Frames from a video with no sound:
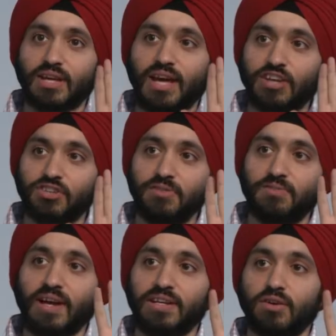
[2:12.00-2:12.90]
actually
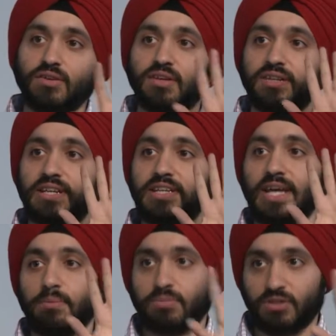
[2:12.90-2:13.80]
find out the
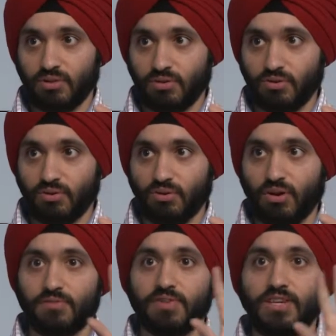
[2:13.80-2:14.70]
depth
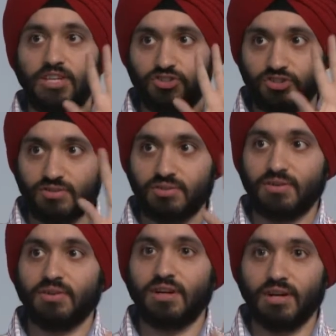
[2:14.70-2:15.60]
of each
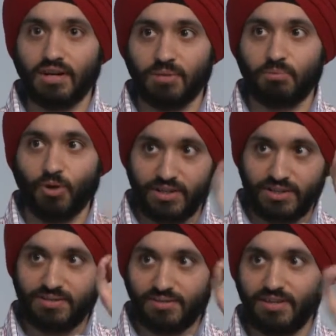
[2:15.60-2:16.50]

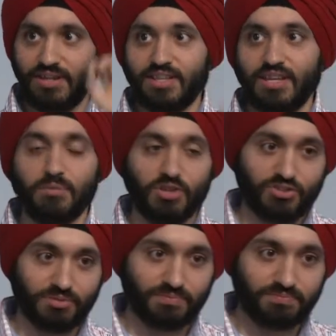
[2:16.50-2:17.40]
point in the
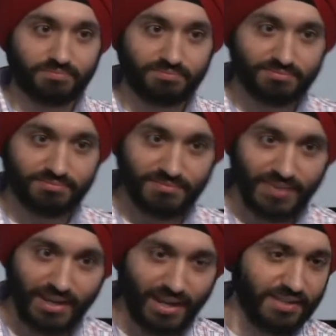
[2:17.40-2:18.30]
image.
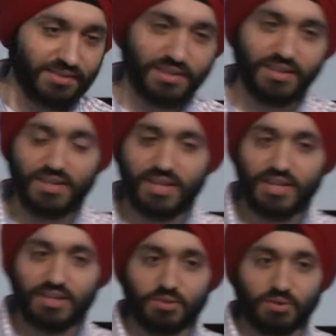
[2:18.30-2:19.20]
And it's a
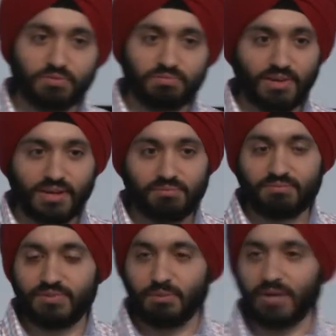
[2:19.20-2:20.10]
sort of
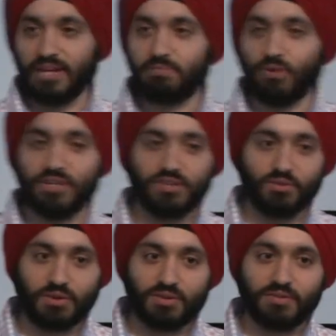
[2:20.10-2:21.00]
the price point is
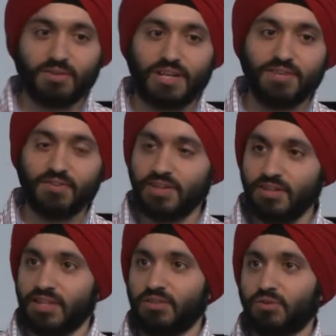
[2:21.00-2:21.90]
not very
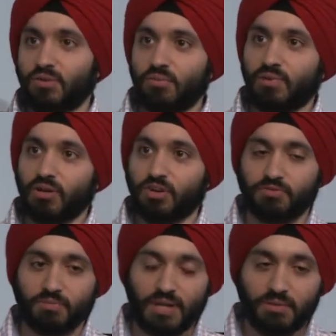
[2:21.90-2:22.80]
difficult, and so a lot
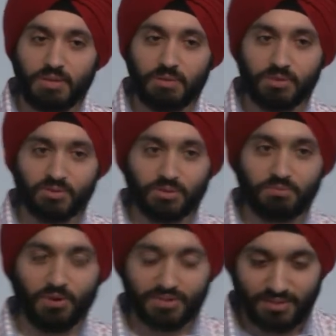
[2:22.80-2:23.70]
of people sort of
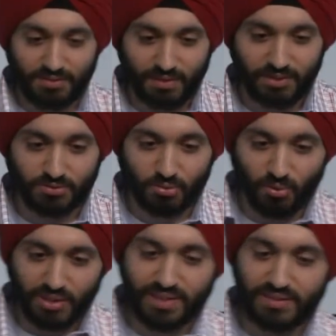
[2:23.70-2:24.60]
bought this device. So
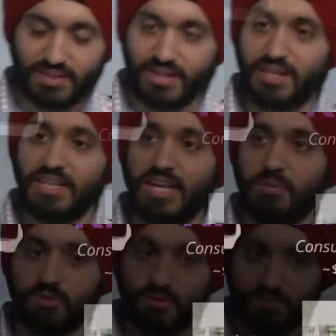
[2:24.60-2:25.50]
what does it enable?